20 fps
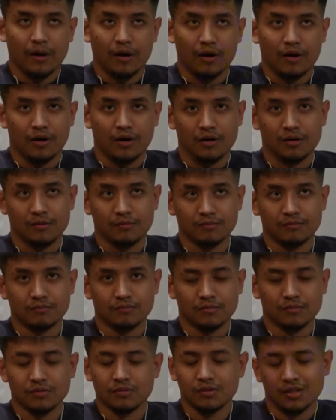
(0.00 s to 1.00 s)

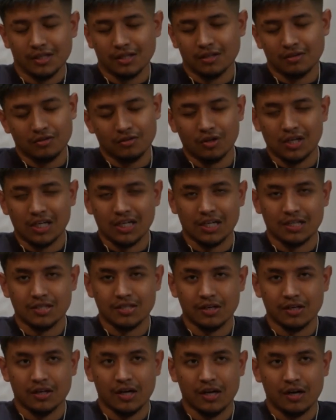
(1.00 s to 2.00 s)
Like I
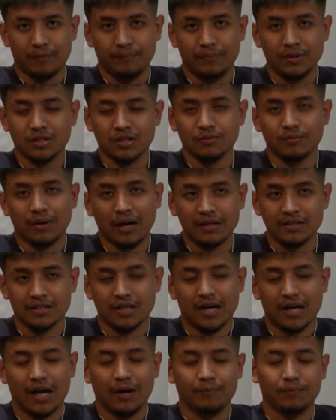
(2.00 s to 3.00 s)
said, a busy mind is
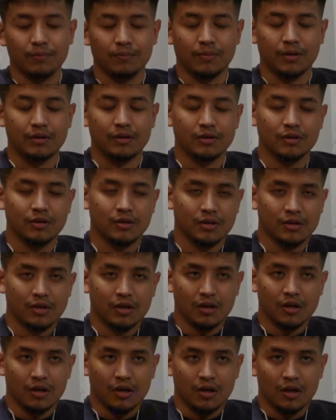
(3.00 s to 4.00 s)
a happy mind.
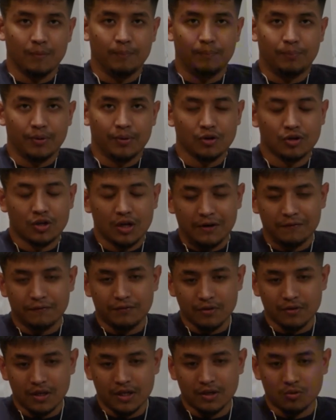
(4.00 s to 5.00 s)
A book I
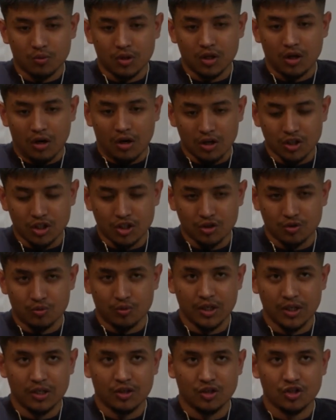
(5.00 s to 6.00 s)
feel like we all should
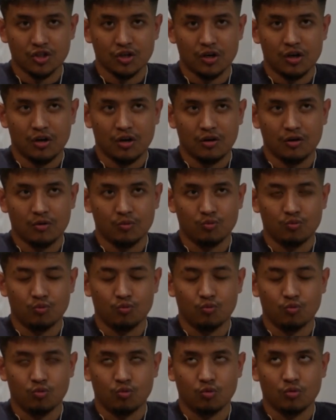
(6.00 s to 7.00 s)
read or should all
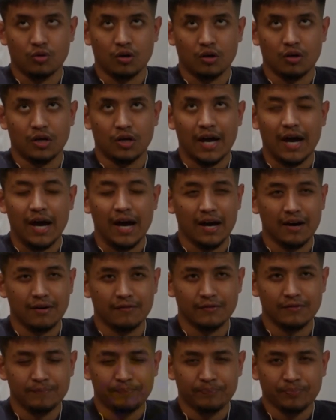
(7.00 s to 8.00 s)

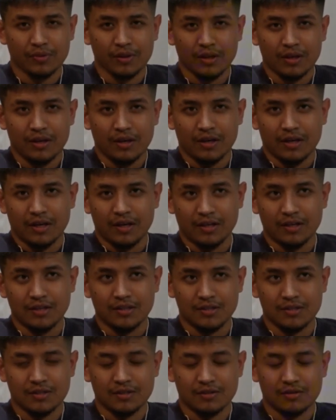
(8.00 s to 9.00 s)
have
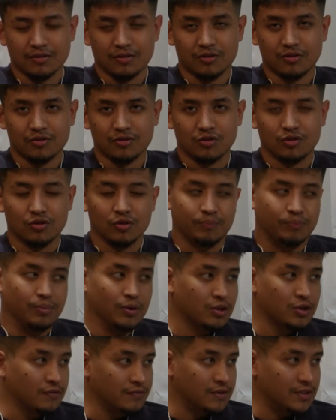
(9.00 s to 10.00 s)
is the
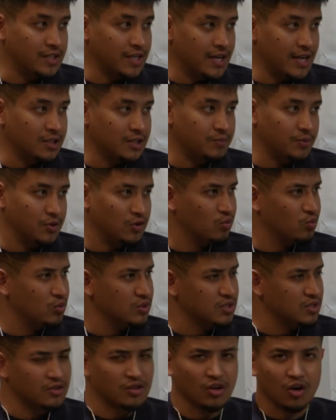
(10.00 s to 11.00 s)
Book of Detachment, or
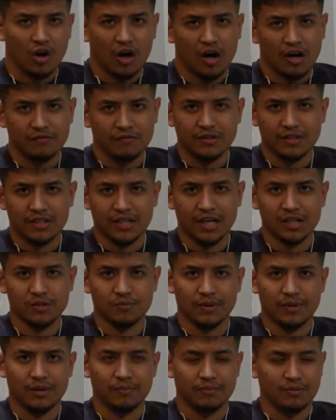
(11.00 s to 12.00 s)
was it The Law of
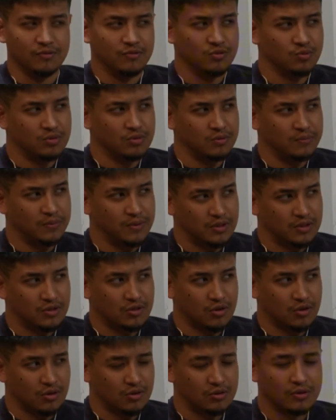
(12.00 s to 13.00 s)
Detachment? I believe is what the book is
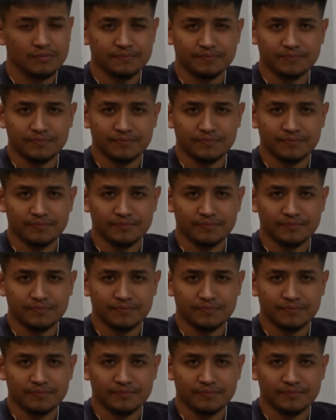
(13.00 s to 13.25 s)
called.